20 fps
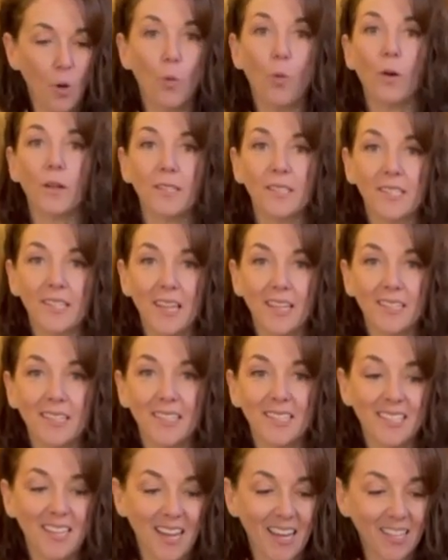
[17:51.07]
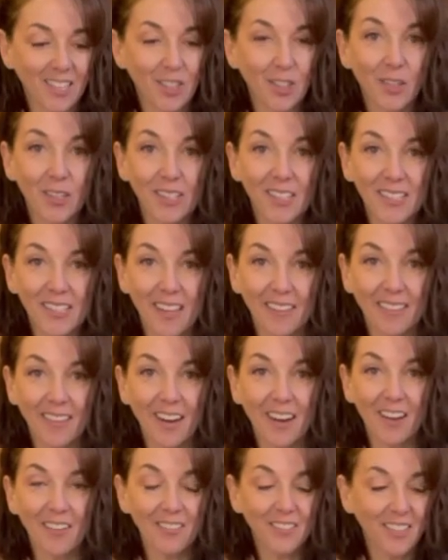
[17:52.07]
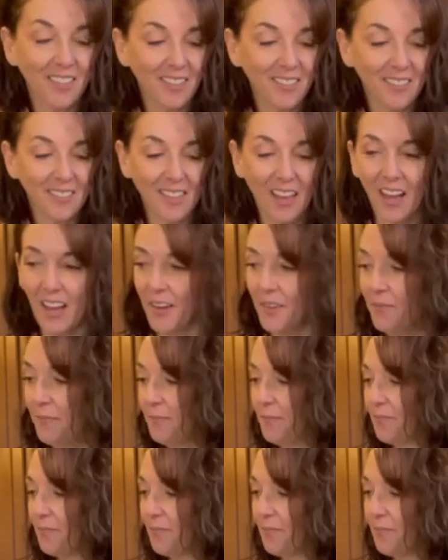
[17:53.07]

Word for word: Once that's done, you can set that off to the side.